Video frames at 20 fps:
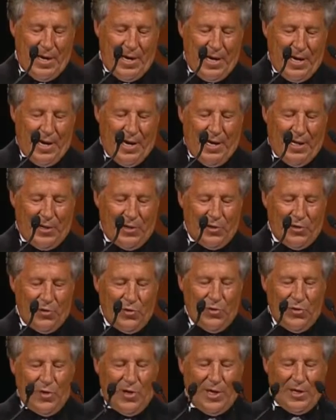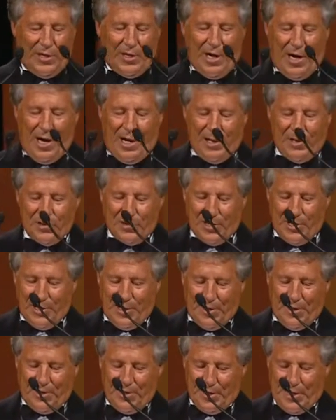I'd like to acknowledge
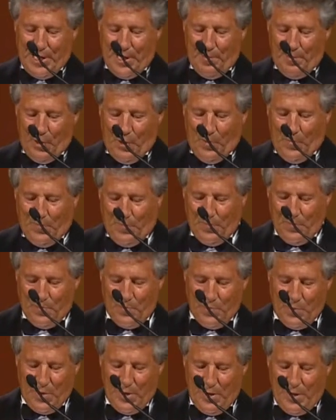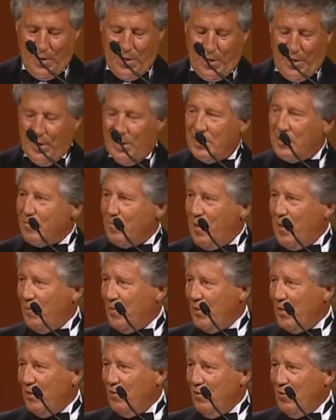another table. It's
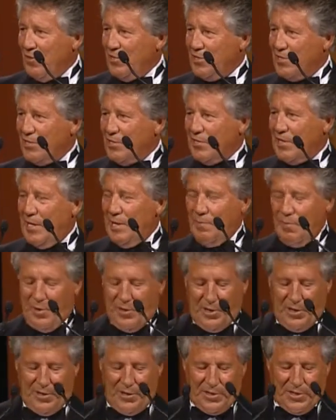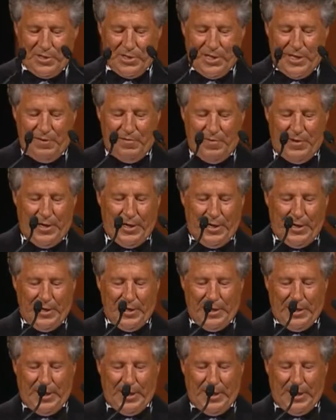probably the noisiest table here this evening.